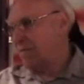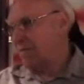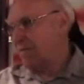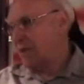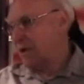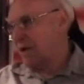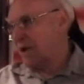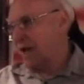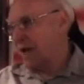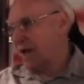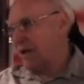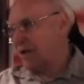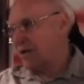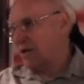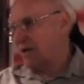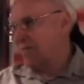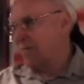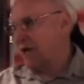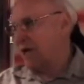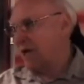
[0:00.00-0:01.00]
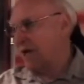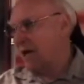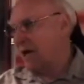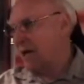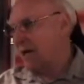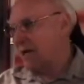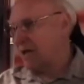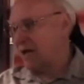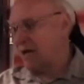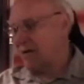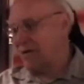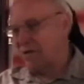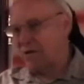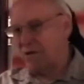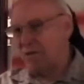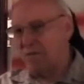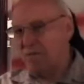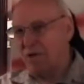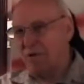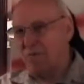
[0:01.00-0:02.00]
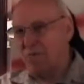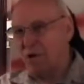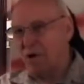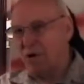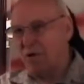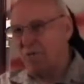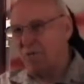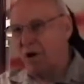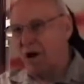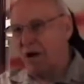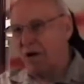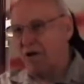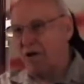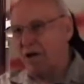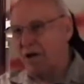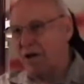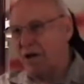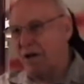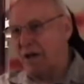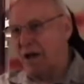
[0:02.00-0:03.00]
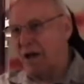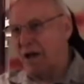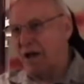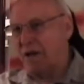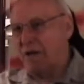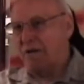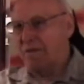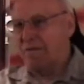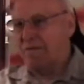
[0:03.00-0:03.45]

the glass had been knocked out, so we poured water into that